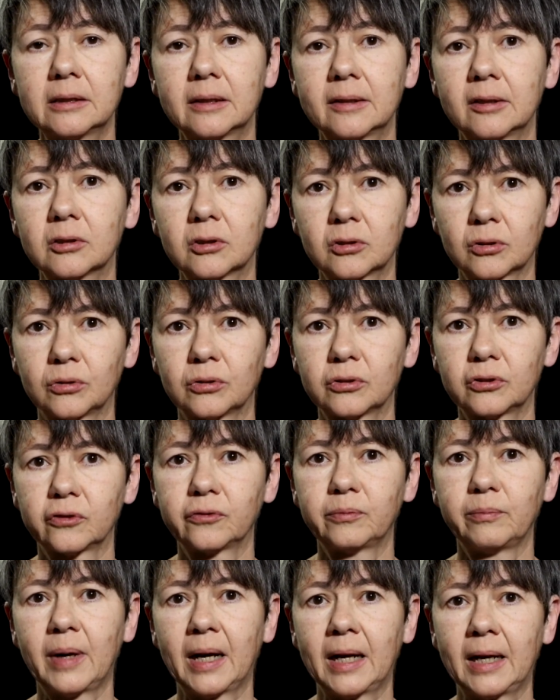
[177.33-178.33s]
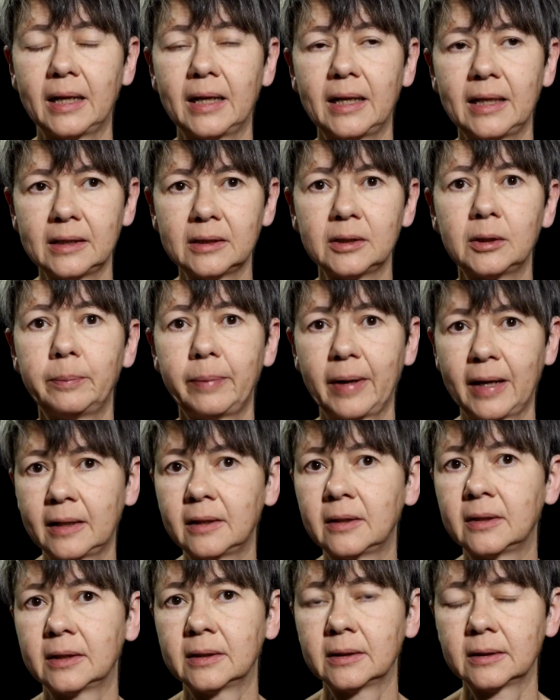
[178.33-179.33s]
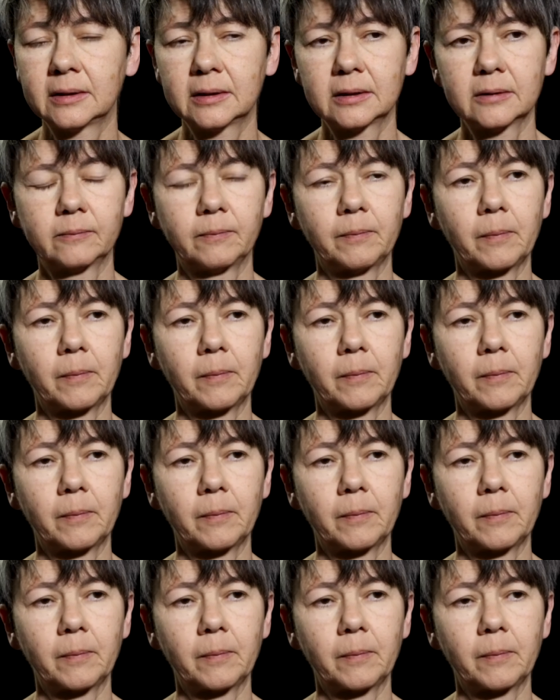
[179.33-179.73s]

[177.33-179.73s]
the source of my independence.